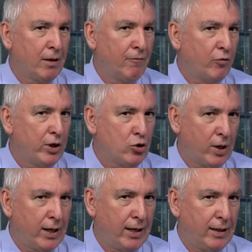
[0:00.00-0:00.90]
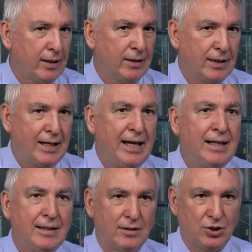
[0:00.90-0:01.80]
of free trade and the
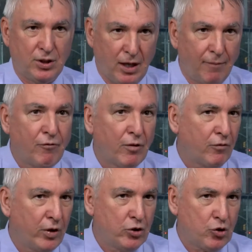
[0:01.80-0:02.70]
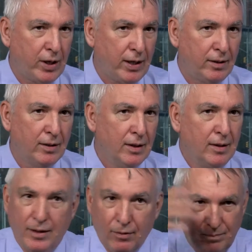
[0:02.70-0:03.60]
gains that come from free trade
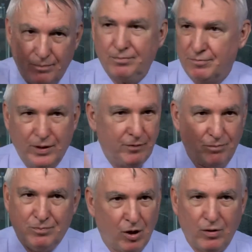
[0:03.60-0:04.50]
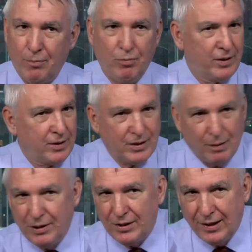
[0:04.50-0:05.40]
that we've grown up with the
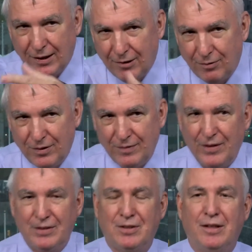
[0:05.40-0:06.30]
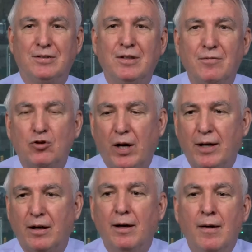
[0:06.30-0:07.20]
WTO is, is
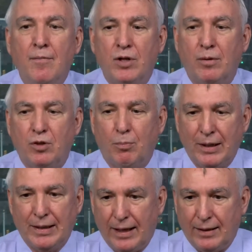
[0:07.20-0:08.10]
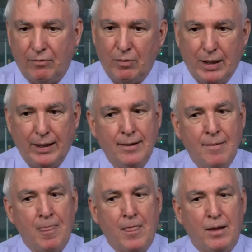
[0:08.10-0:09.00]
trying to, to, to bring that to everybody,
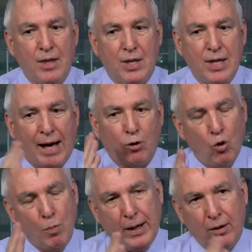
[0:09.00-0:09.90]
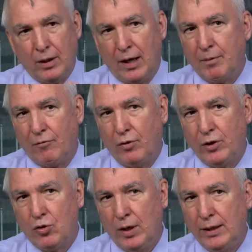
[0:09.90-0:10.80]
that whole paradigm of free
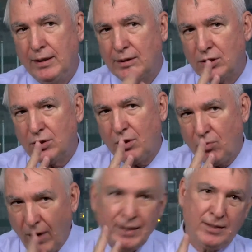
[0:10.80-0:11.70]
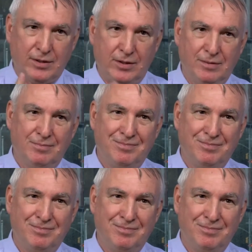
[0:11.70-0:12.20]
trade gets threatened